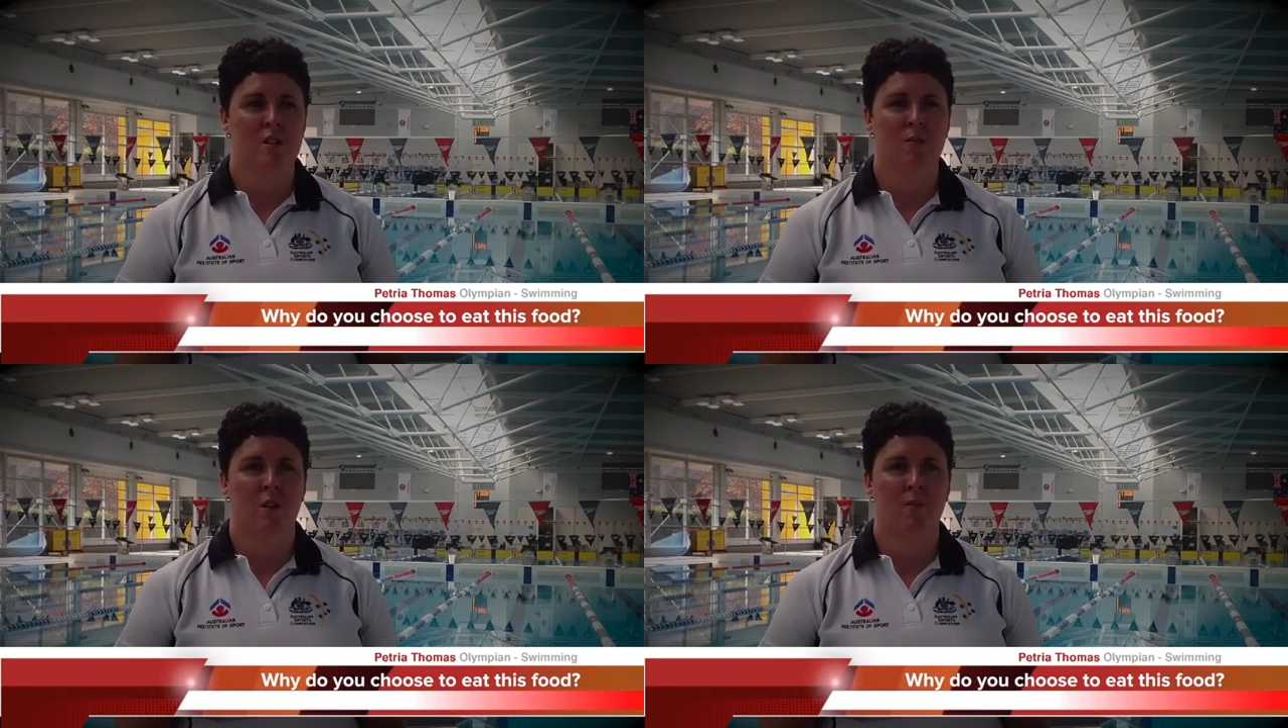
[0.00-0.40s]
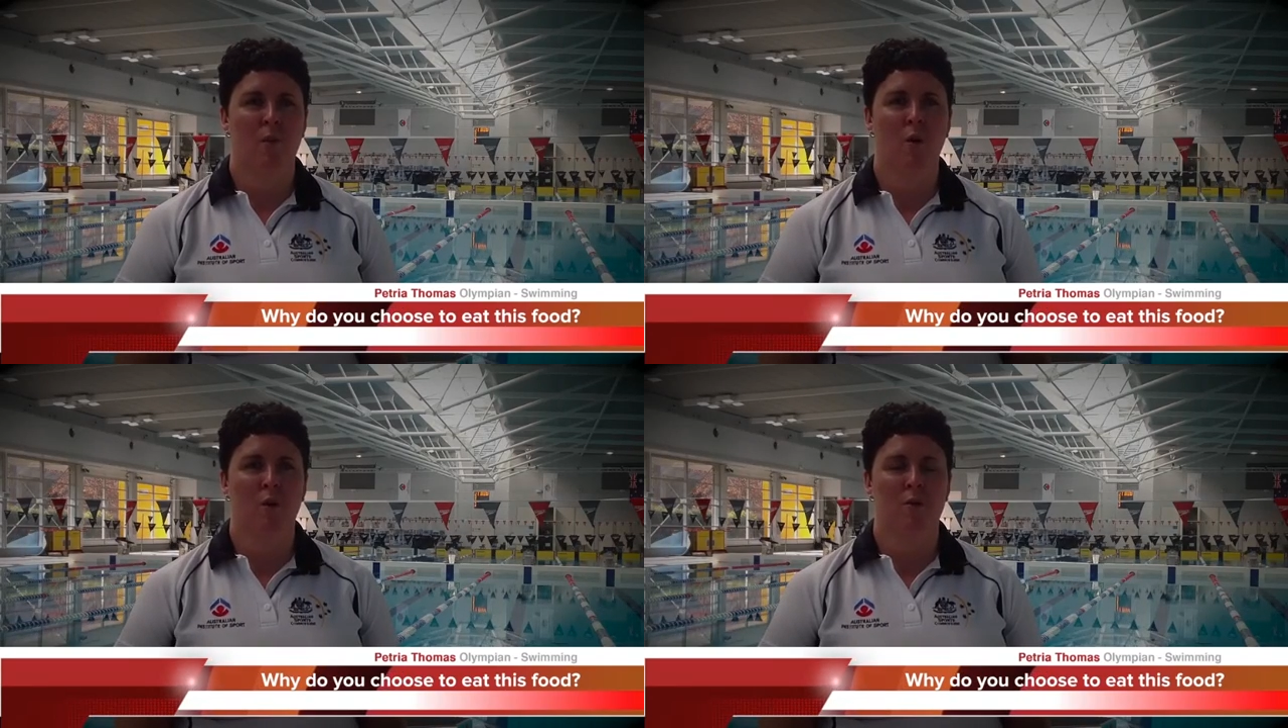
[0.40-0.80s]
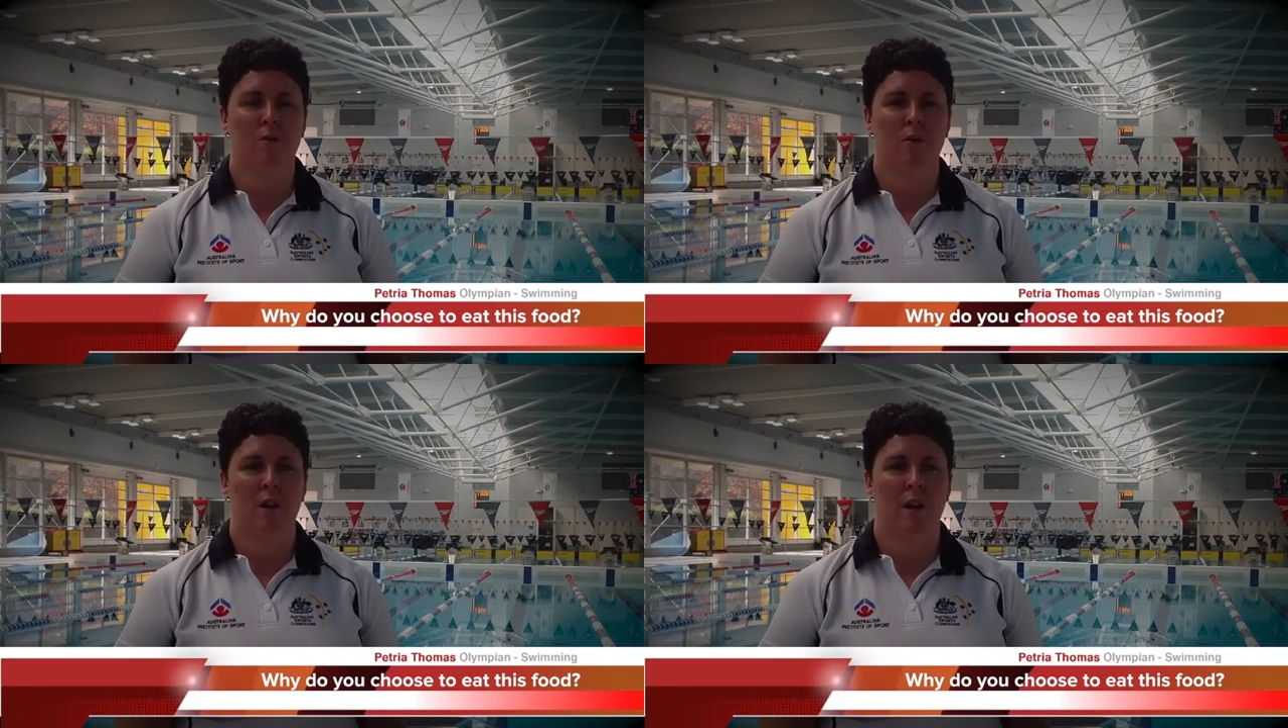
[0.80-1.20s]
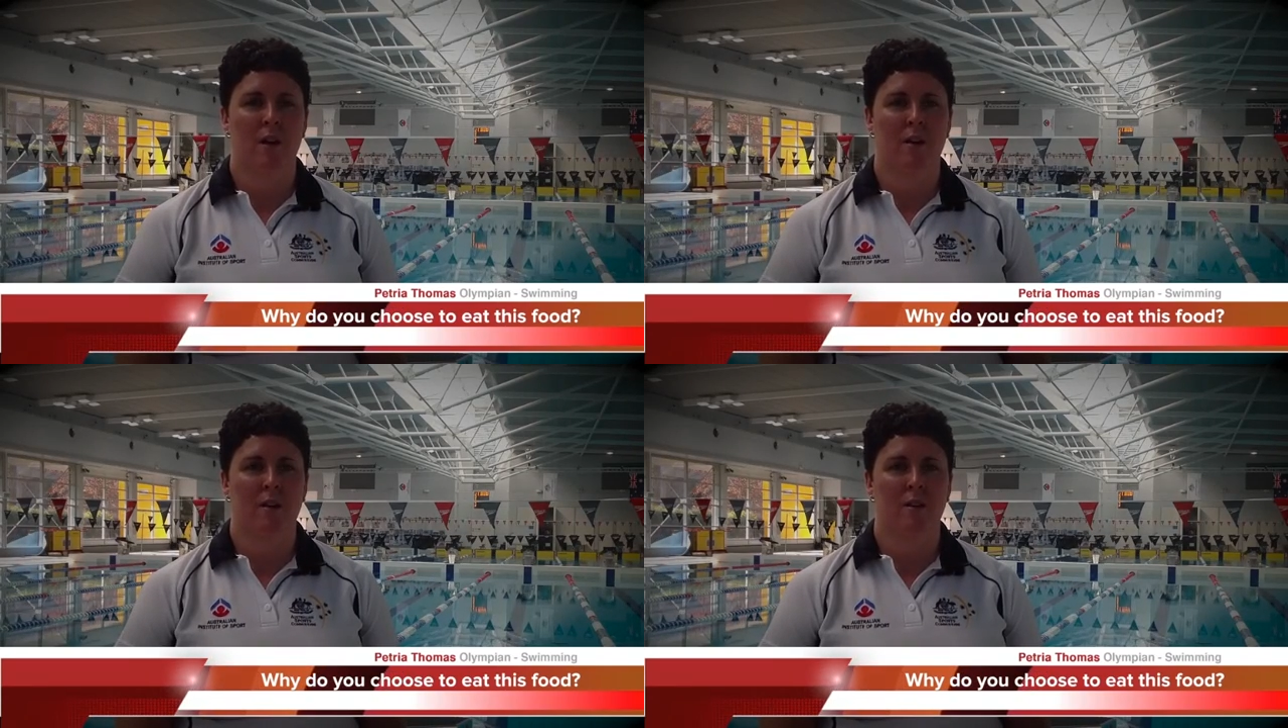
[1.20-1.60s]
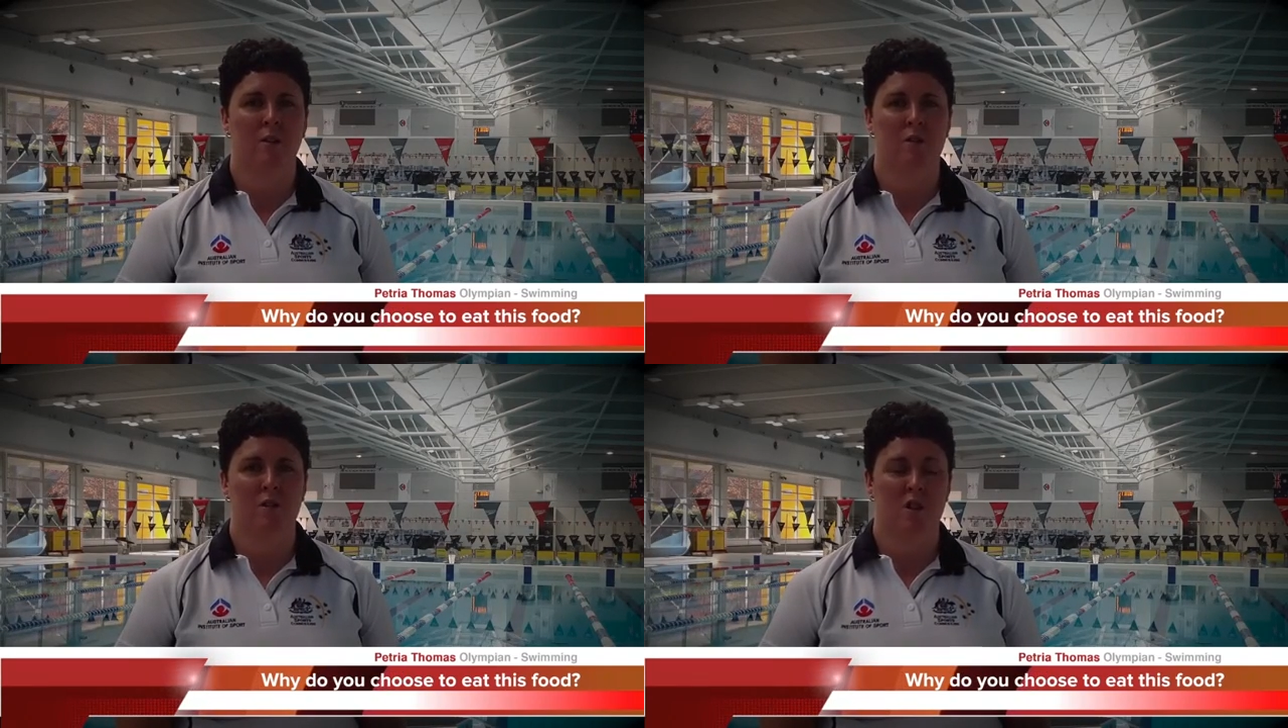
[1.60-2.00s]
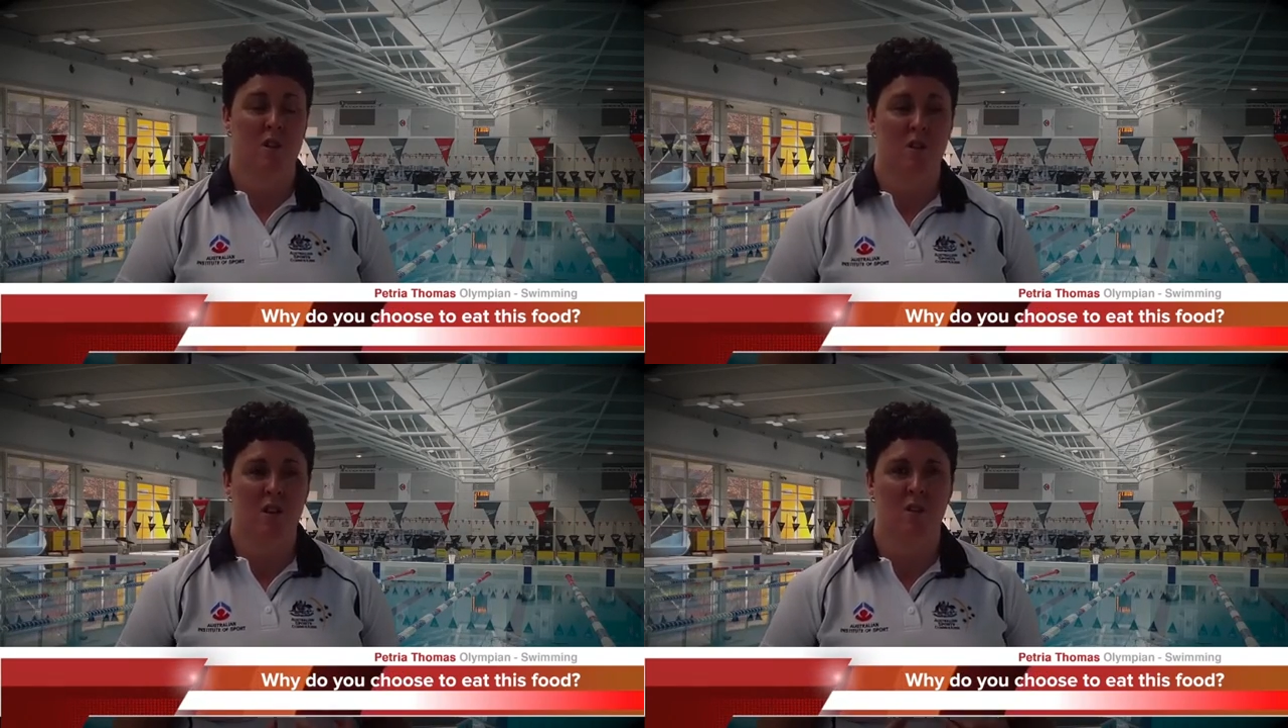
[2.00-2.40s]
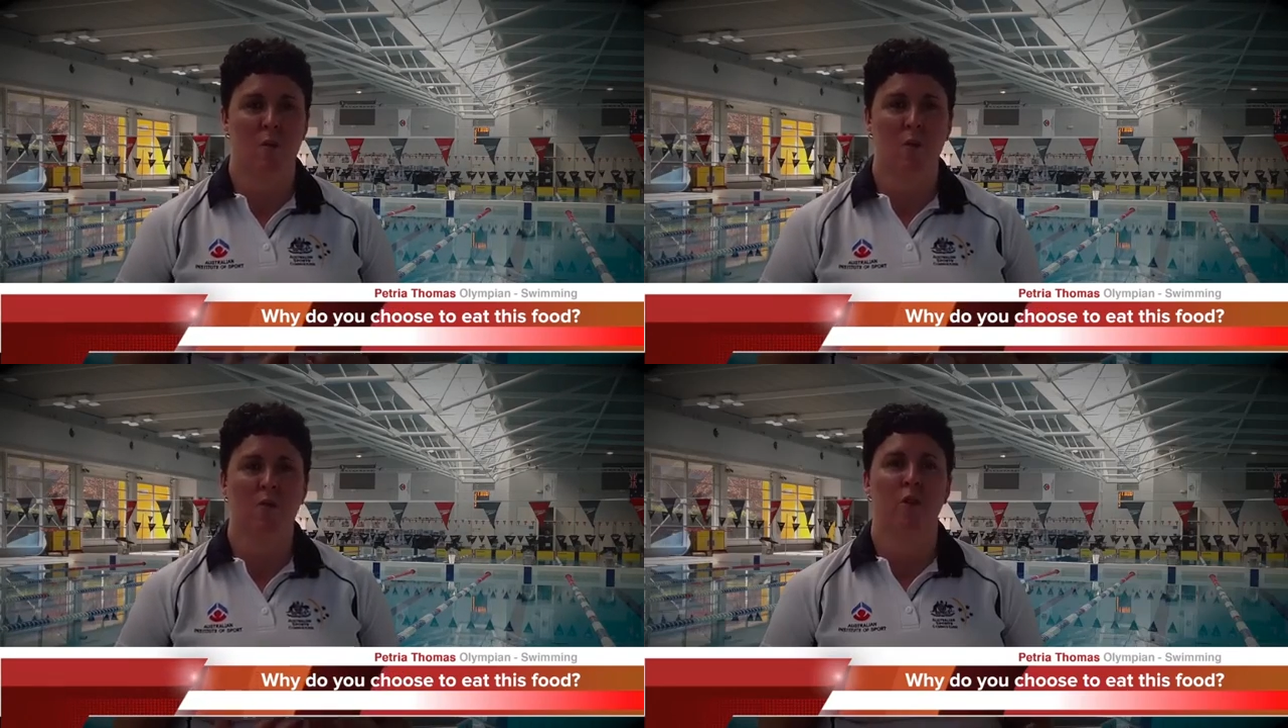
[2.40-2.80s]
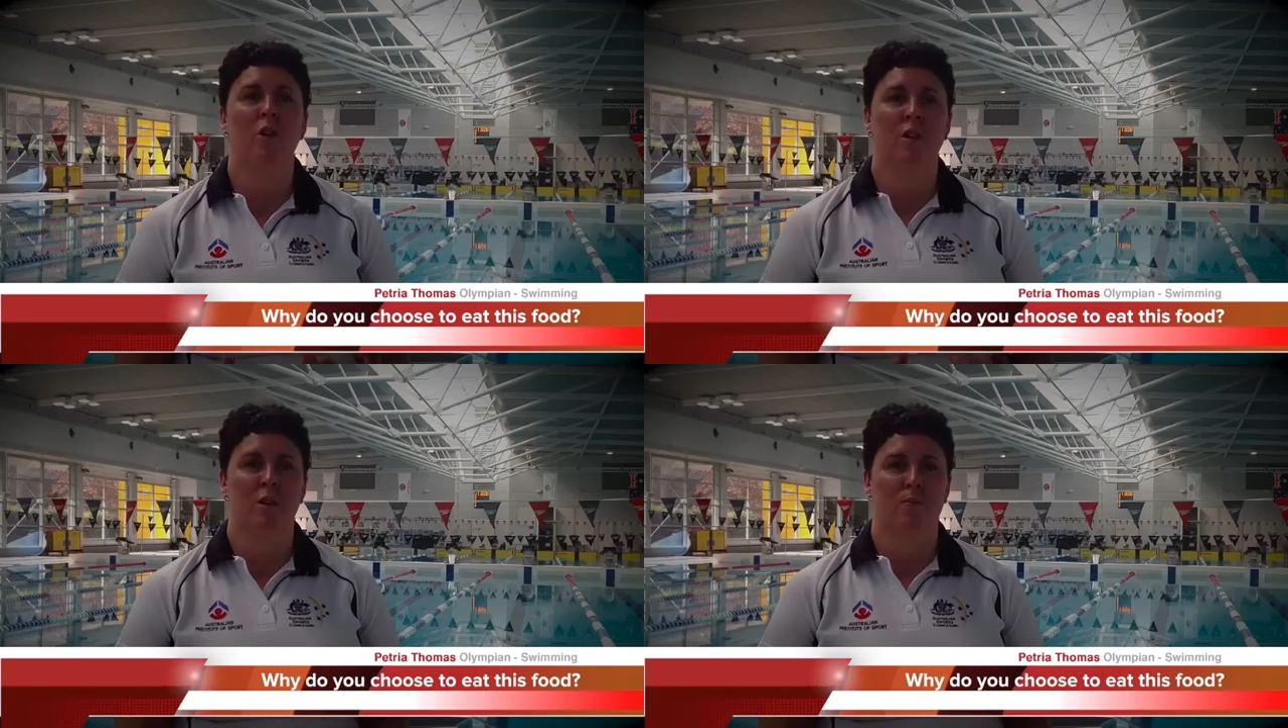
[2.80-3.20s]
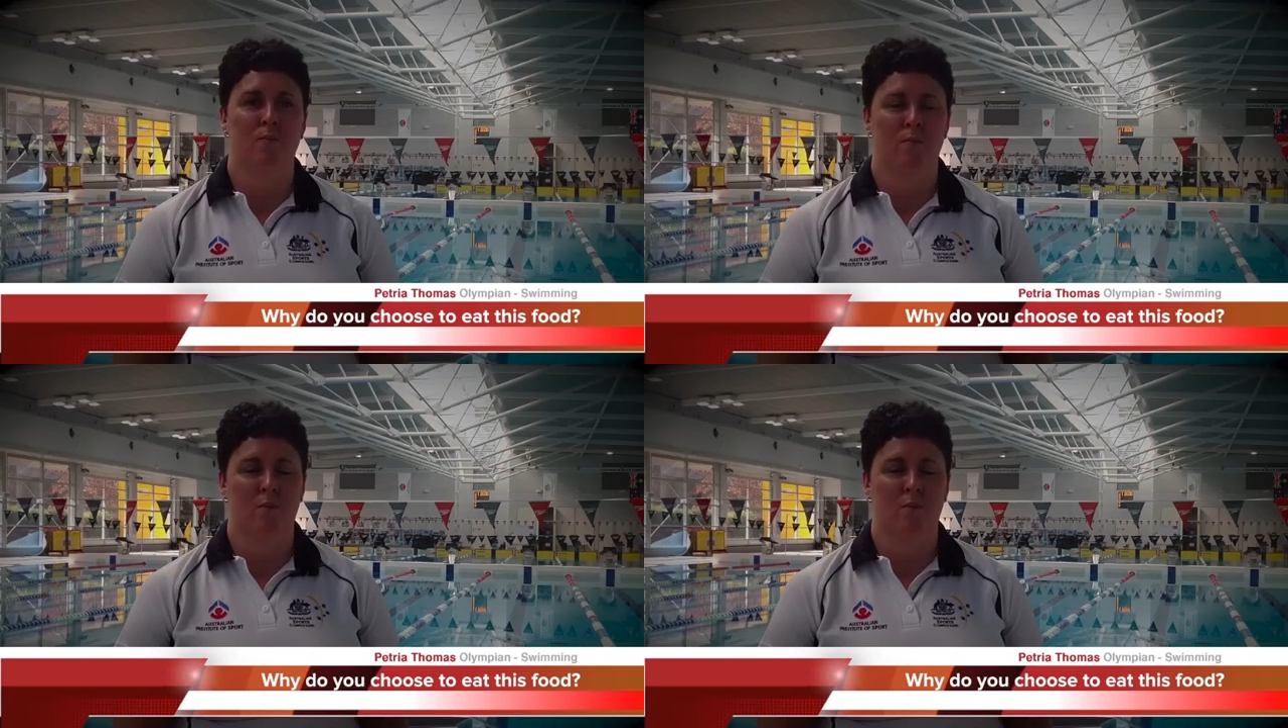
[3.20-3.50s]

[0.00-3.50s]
it's important not just that you put food in